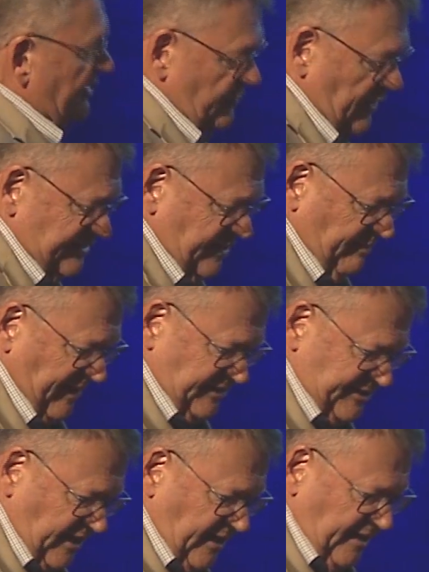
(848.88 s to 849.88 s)
so that's the
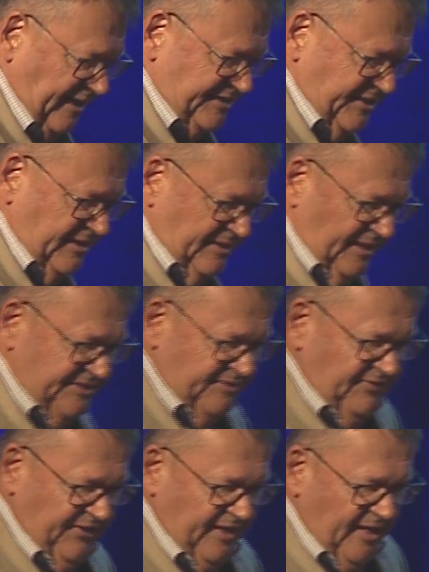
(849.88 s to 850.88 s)
base. That's the
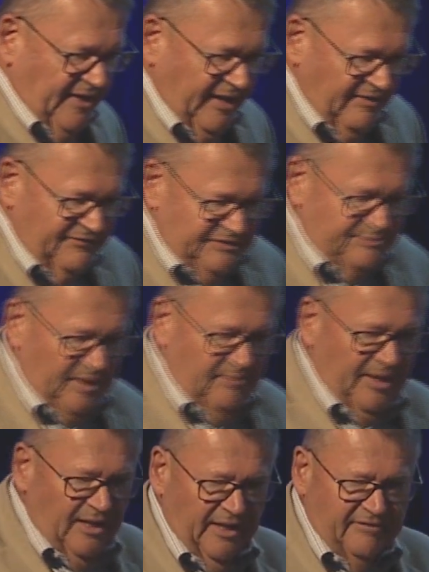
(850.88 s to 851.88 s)
thing I have spent
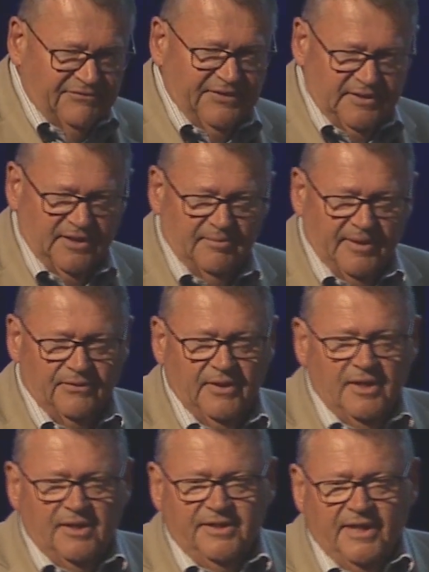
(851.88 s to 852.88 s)
my life thinking about.
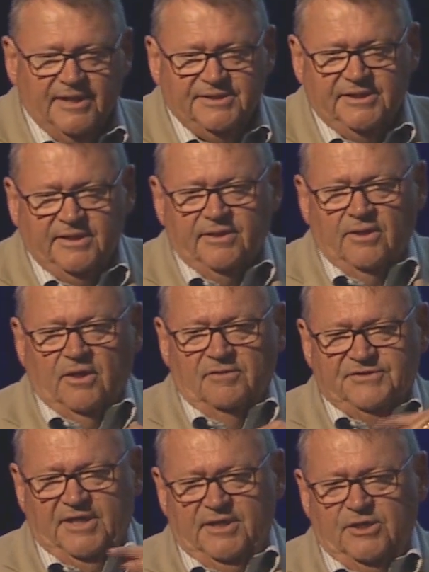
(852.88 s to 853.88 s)
The idea of
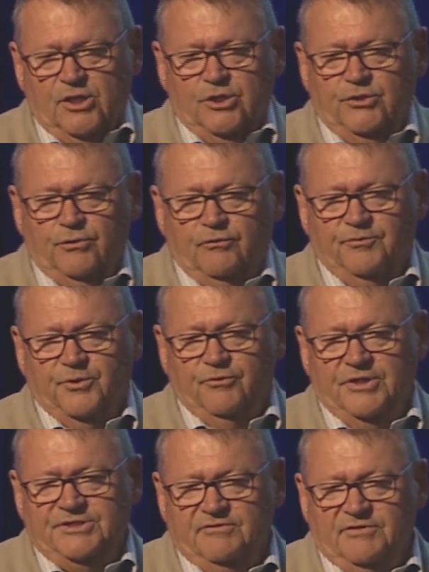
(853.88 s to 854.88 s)
taking a cue from the
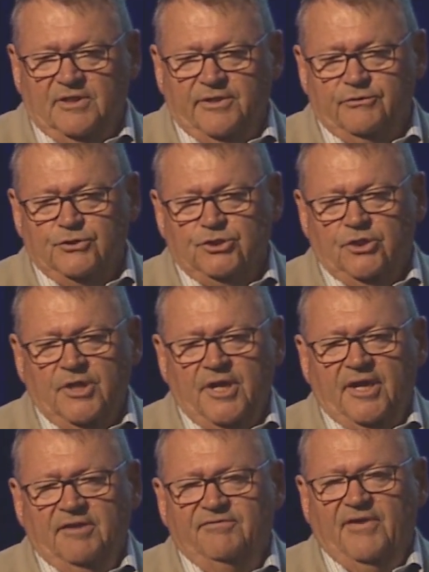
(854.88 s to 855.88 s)
creativity literature
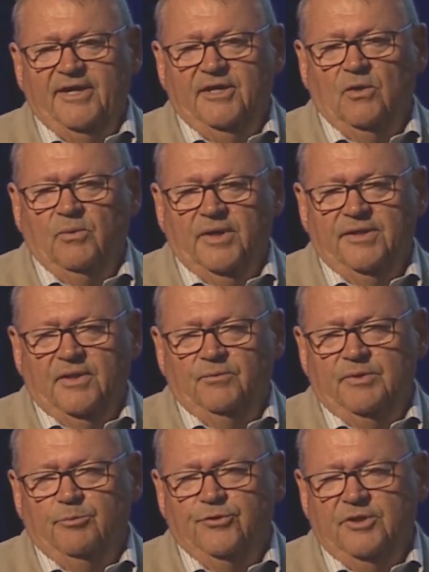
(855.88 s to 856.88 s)
and finding a way that
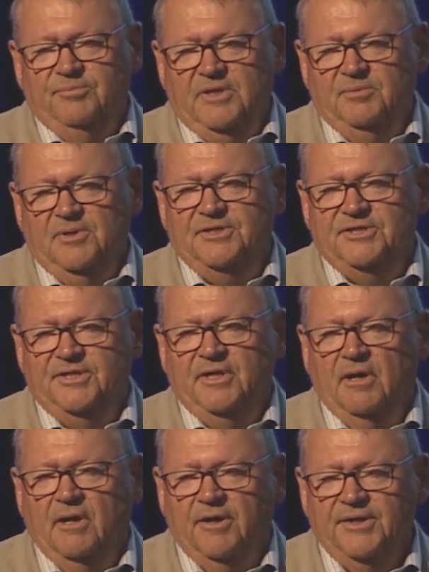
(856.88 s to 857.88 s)
we bring people into the
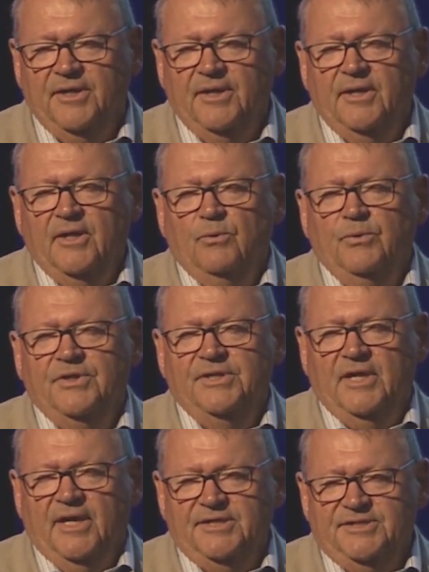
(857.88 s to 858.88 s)
art with
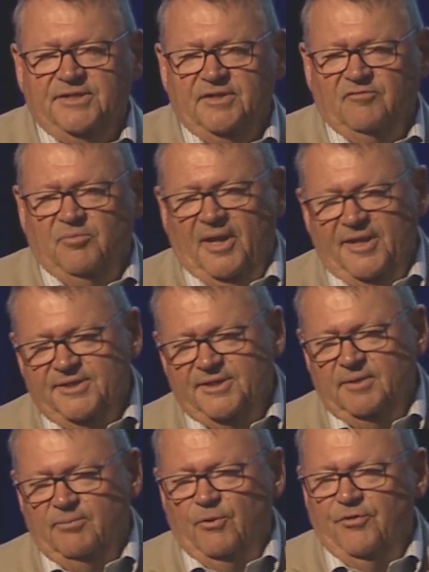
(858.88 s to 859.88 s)
the idea of
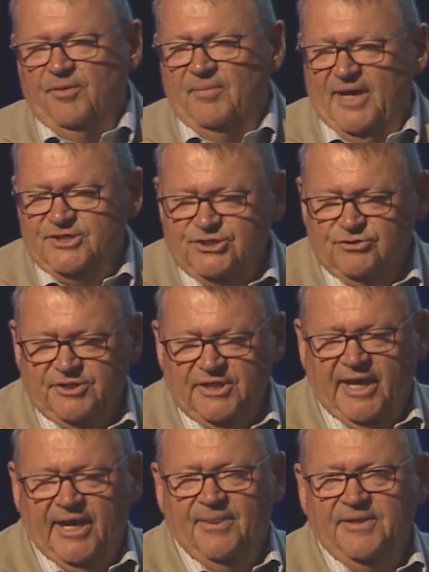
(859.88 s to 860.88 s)
blending both the mastery
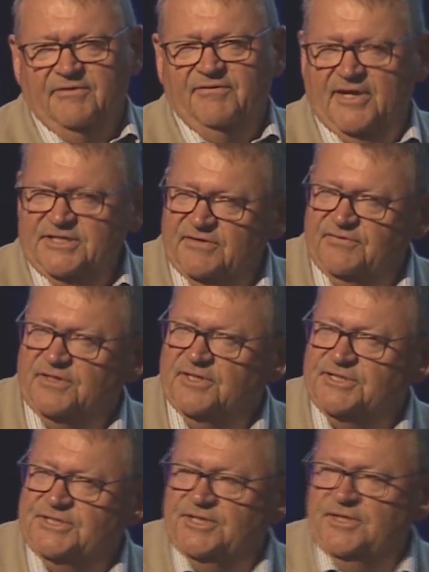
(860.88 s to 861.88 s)
and the
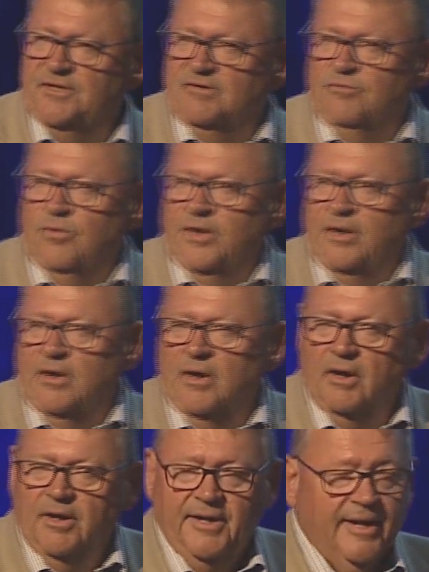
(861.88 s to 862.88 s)
fancifulness of what our
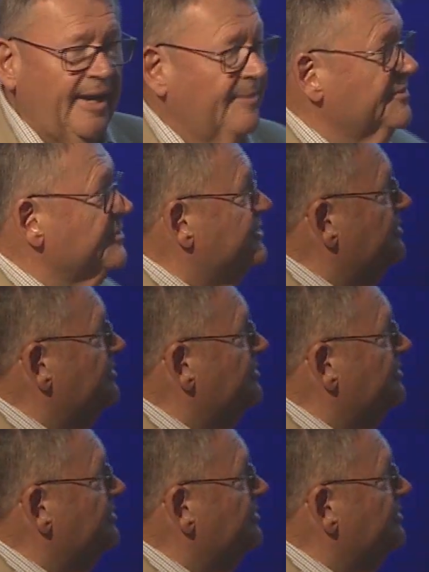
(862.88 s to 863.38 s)
art happens to